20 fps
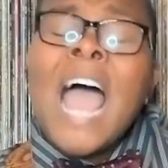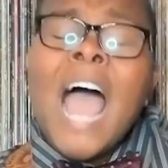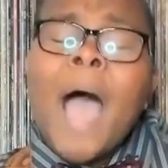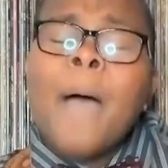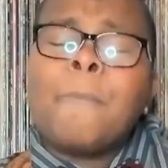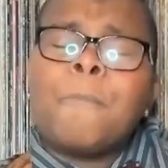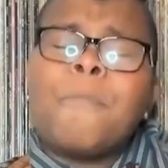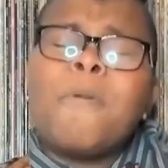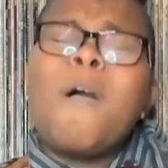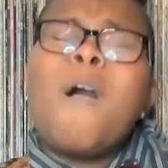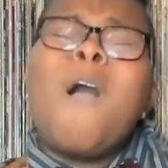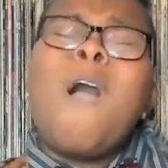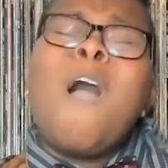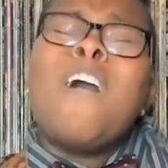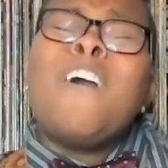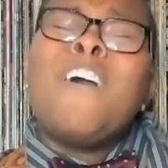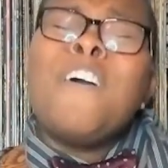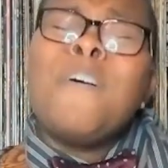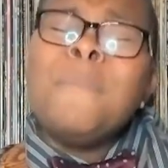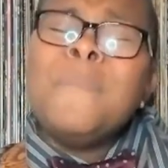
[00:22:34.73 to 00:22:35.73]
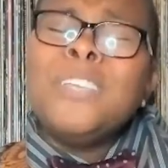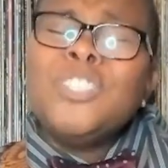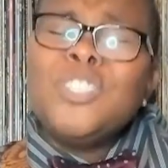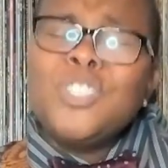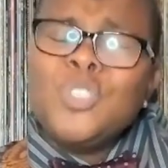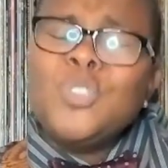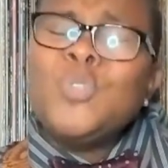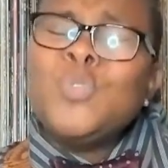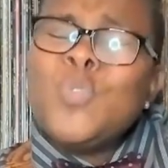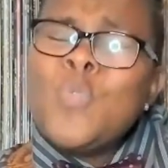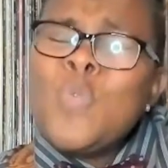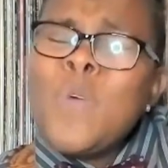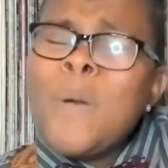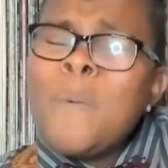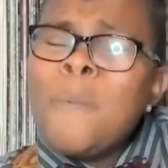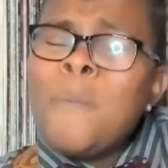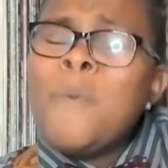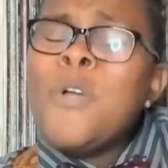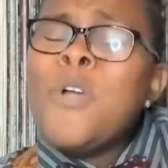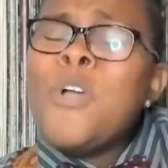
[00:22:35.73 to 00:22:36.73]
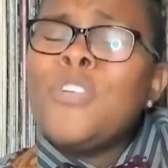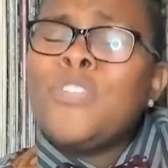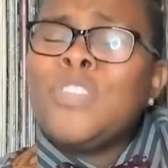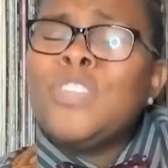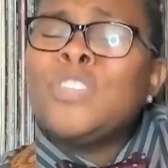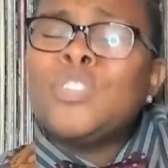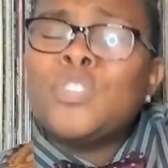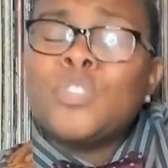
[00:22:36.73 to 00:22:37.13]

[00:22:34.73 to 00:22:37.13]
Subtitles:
I promise you I'm worth it,